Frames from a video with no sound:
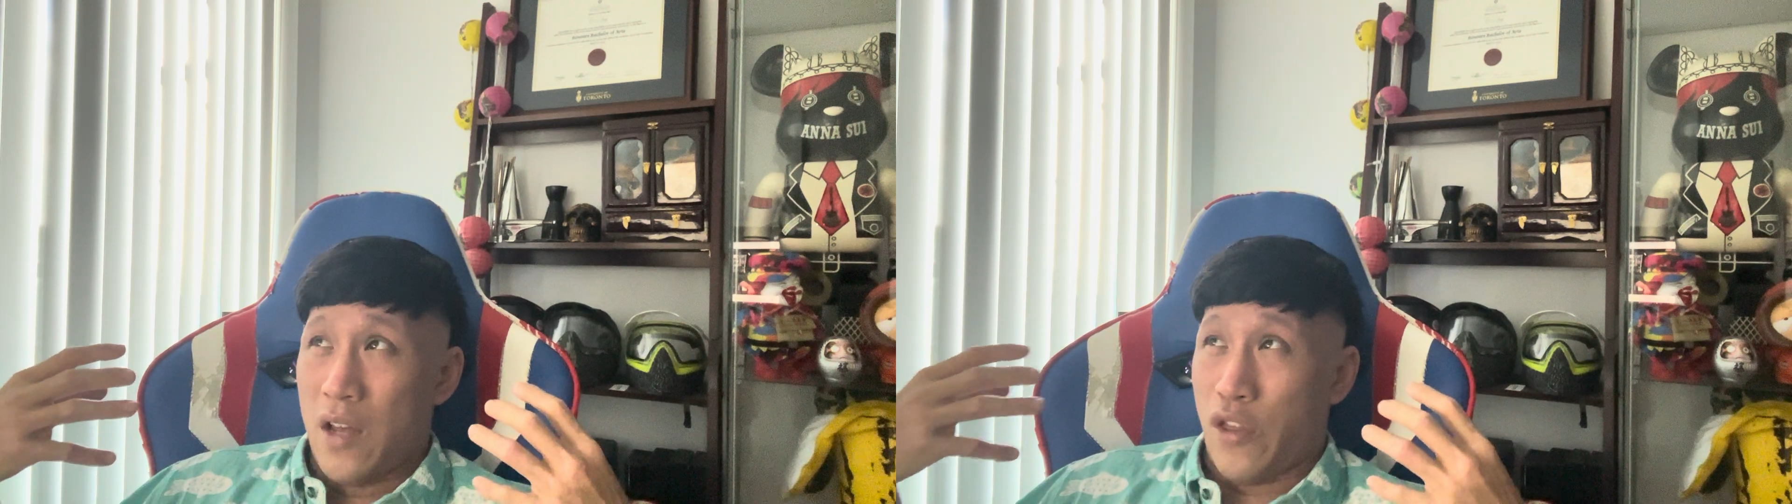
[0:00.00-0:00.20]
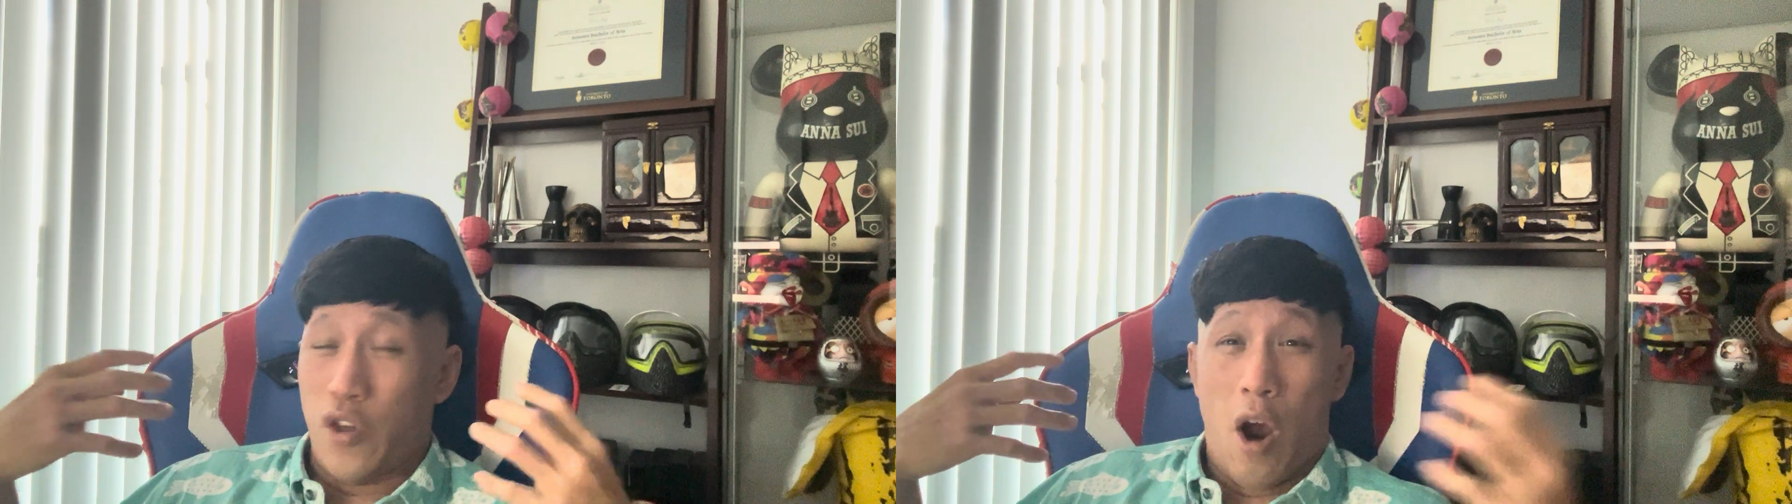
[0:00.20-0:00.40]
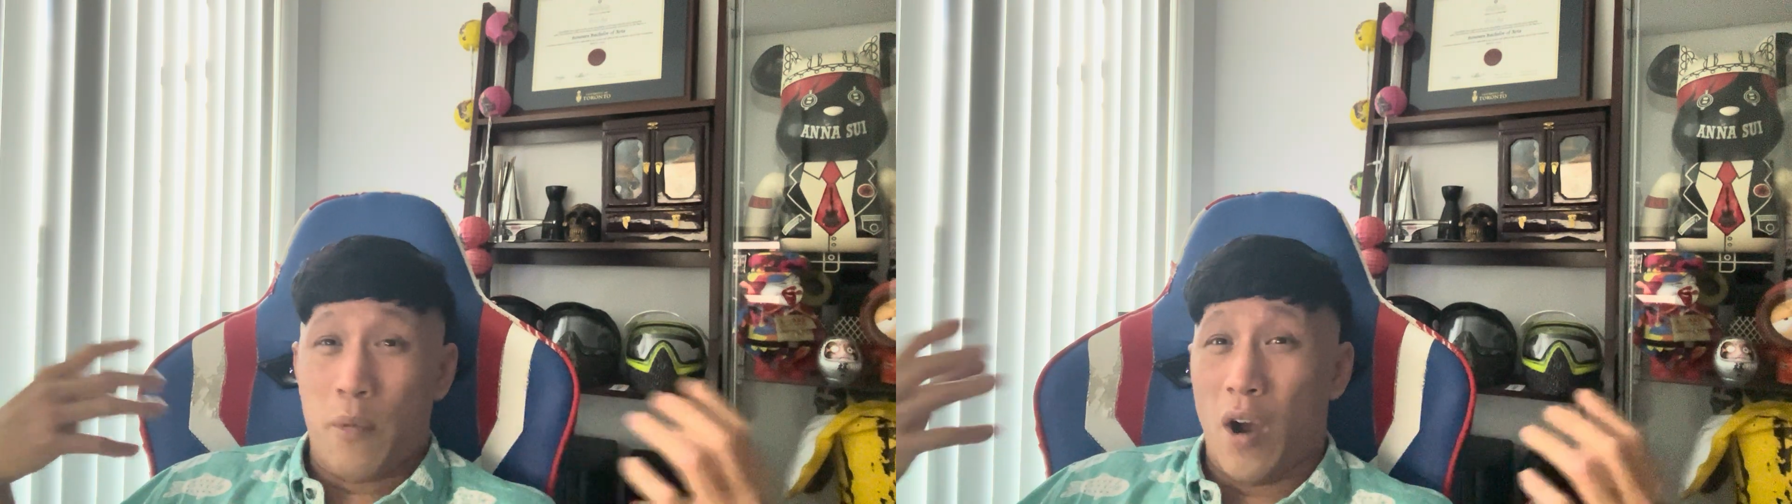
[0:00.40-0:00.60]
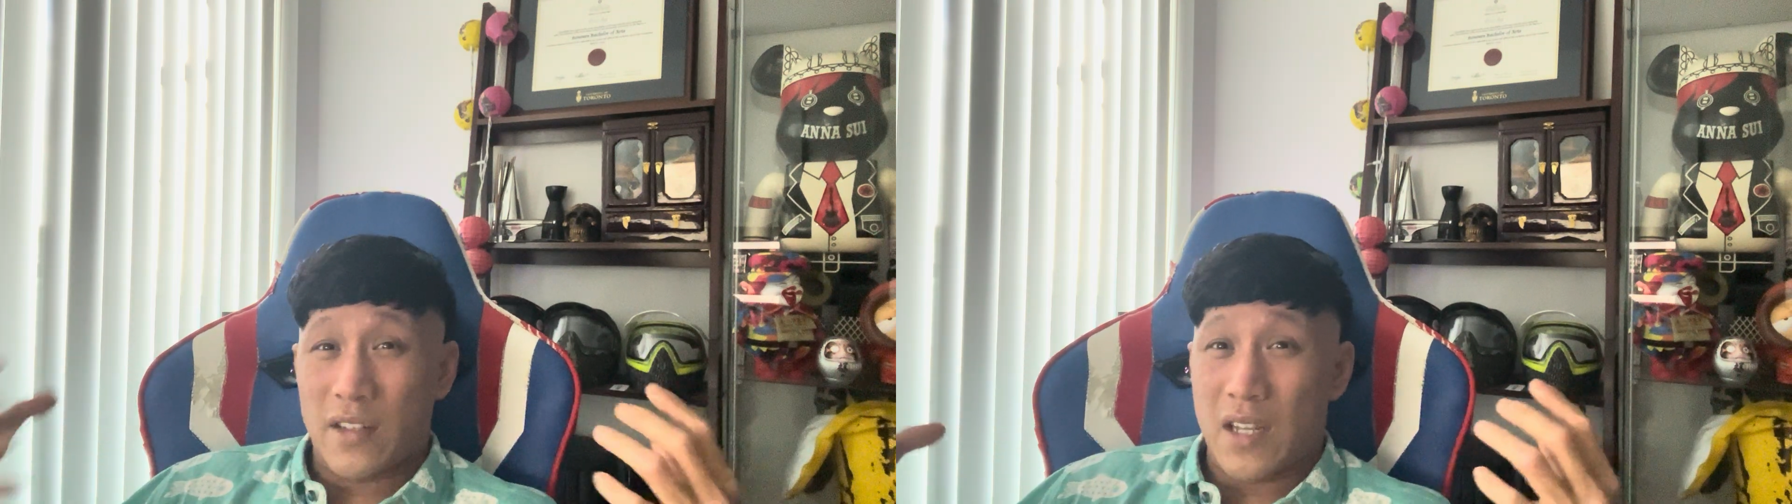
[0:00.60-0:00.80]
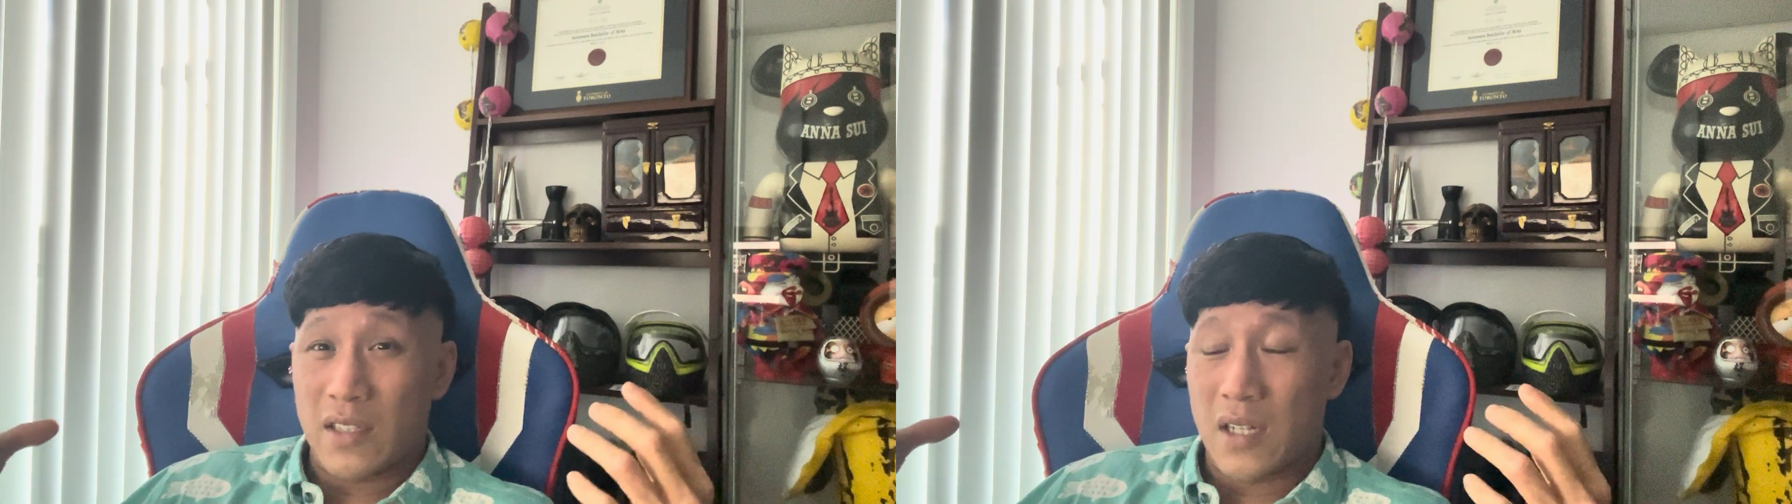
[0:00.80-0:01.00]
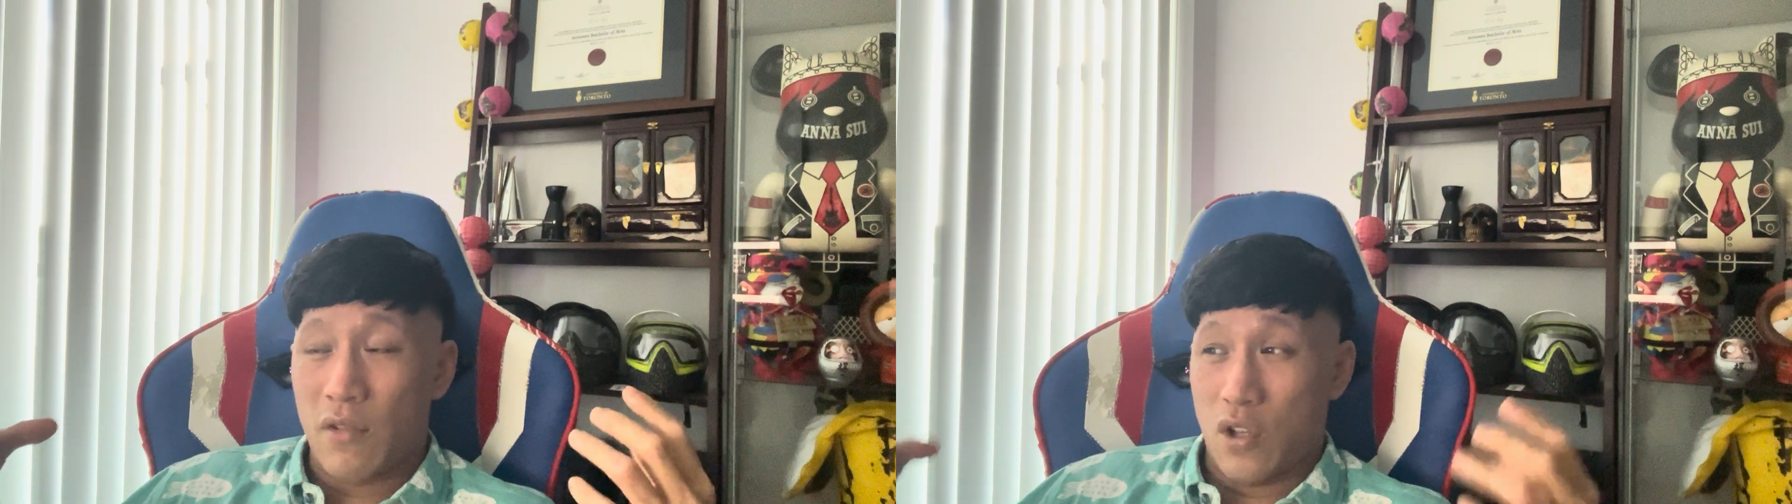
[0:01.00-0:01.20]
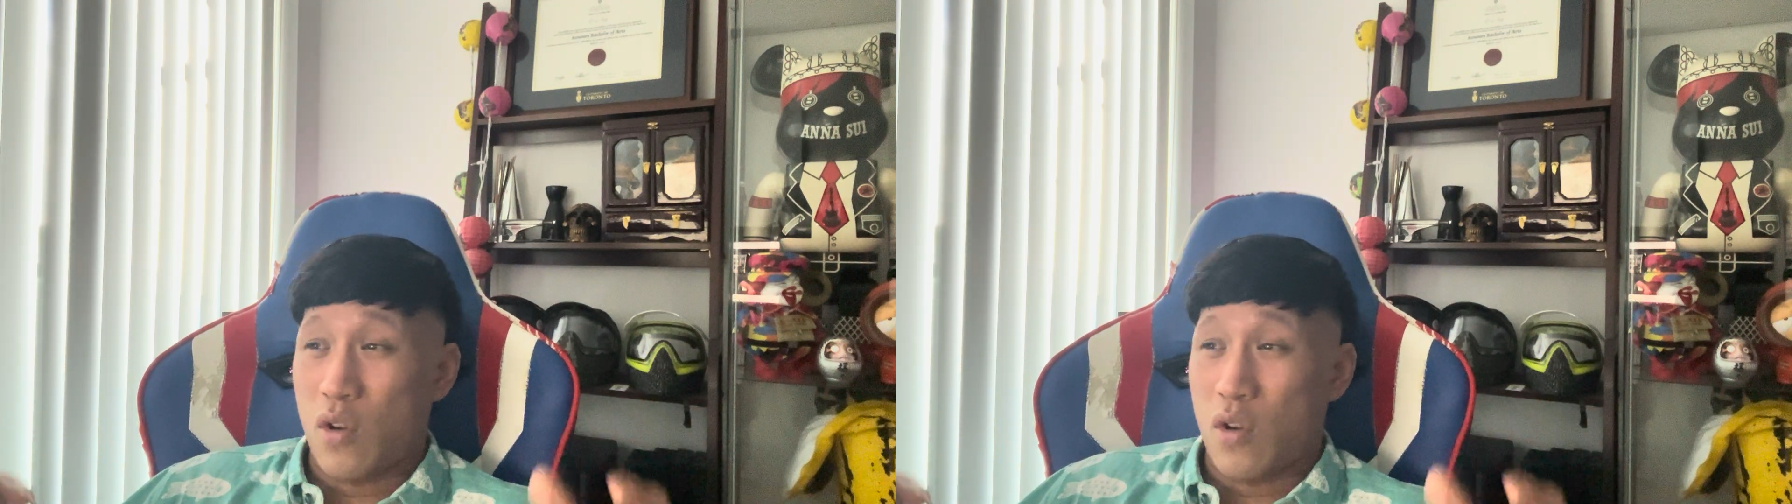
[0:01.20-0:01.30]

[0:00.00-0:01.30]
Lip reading: thought process and everything.